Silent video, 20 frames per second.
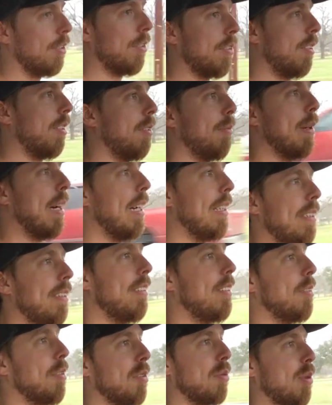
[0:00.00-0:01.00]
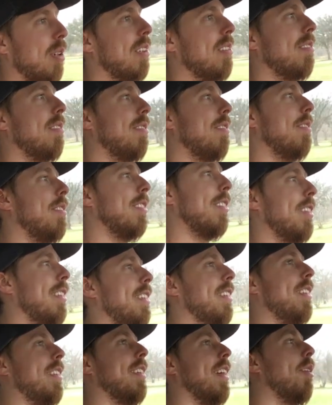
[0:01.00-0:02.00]
Those are all mine too, as well.
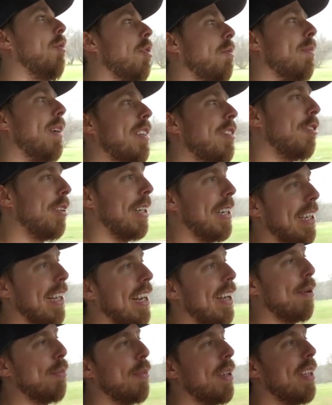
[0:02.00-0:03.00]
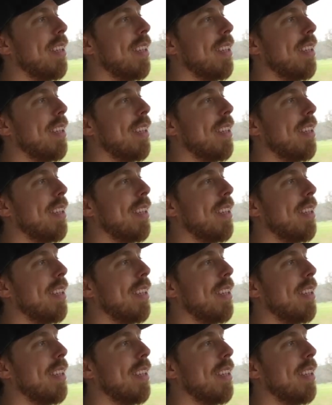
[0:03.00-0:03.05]
I wouldn't mind trading it out,